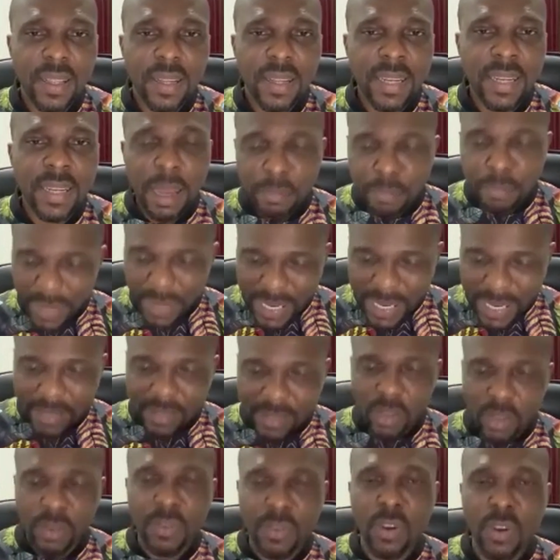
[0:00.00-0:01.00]
The
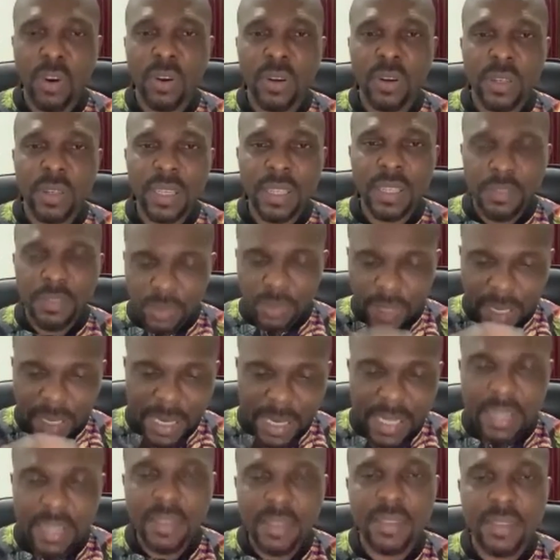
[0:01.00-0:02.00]
ability of God is
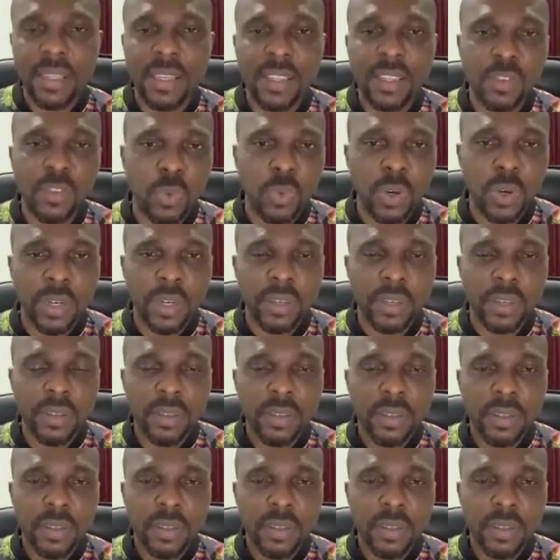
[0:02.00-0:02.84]
released in his word.